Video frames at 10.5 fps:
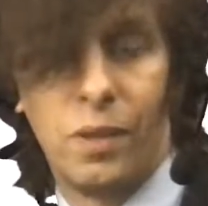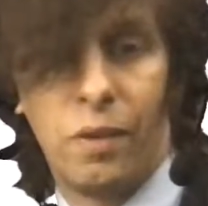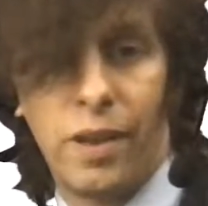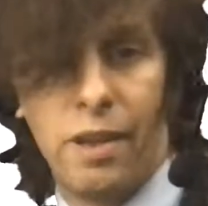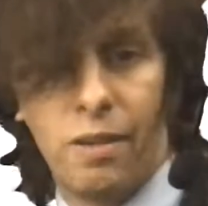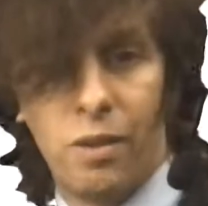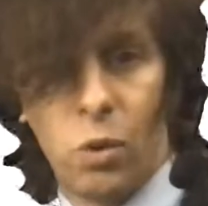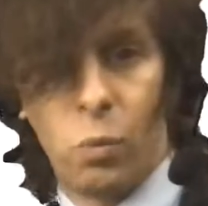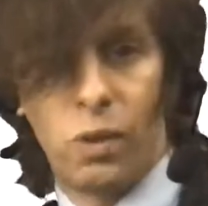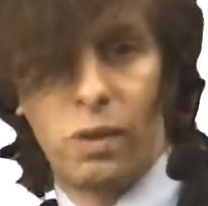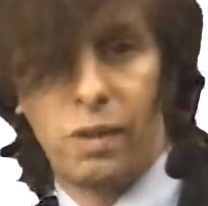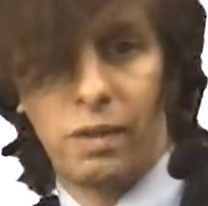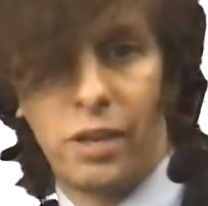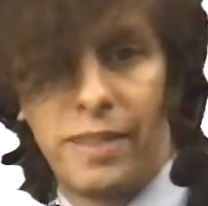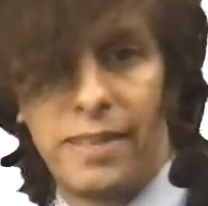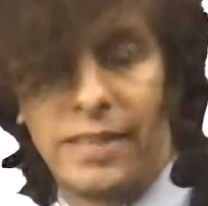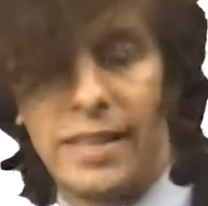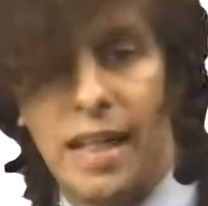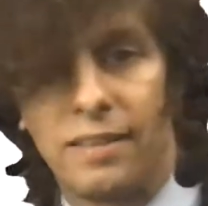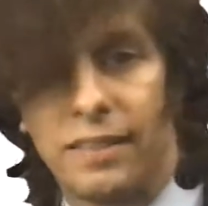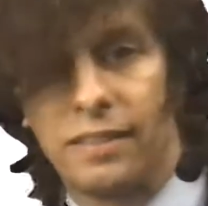Okay, we'll look at this
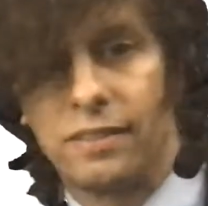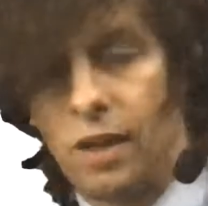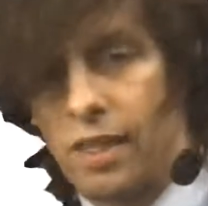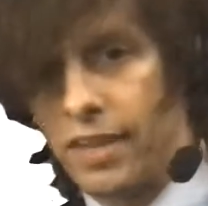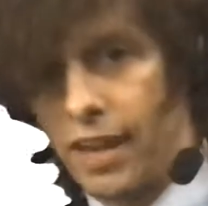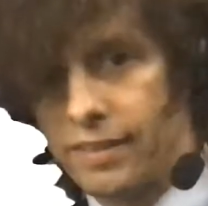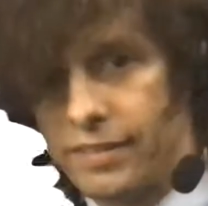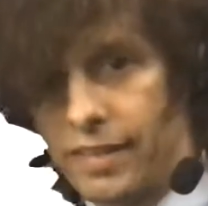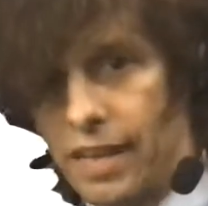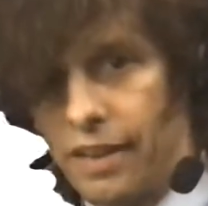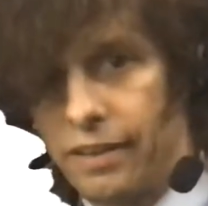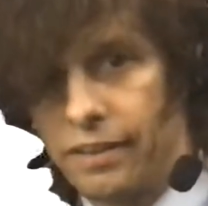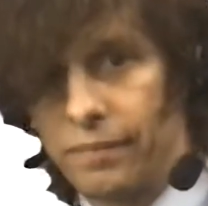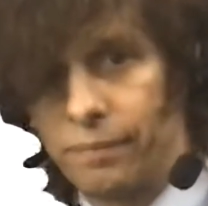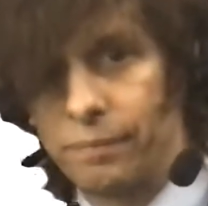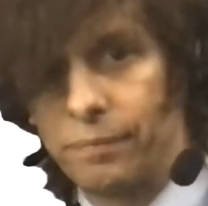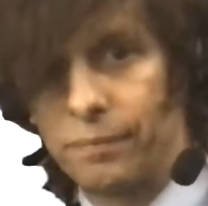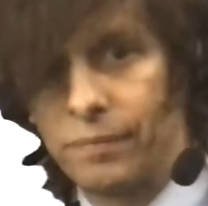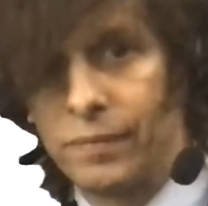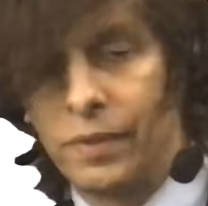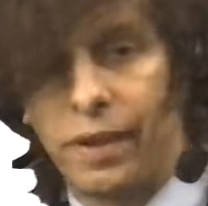analysis on the next slide.
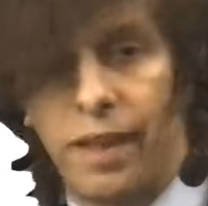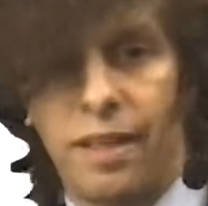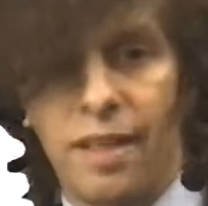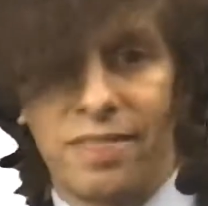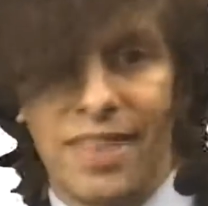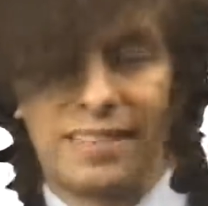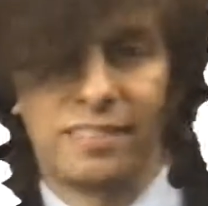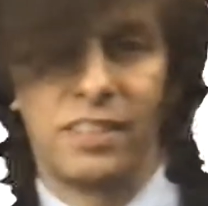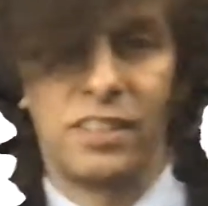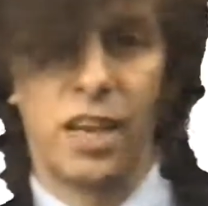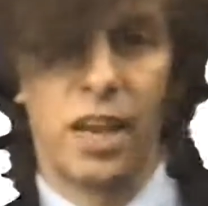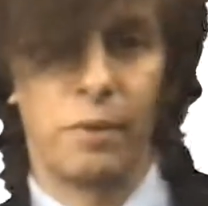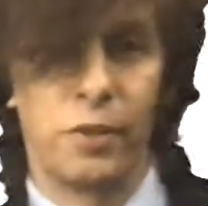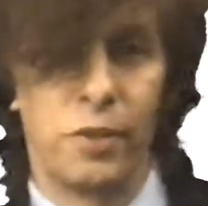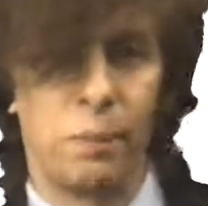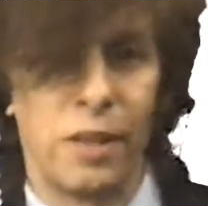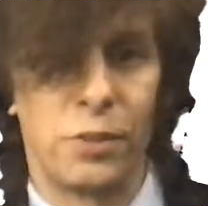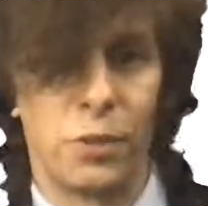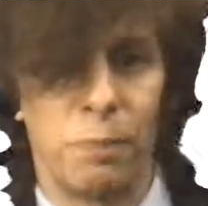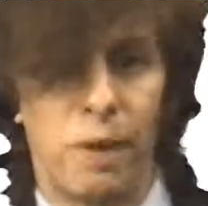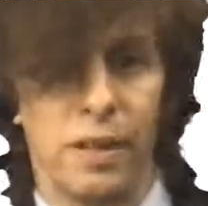Okay, that's the geometry of best
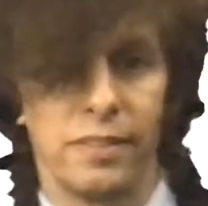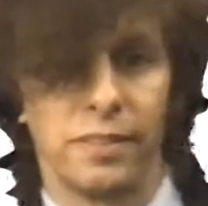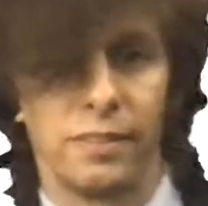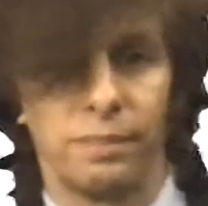response.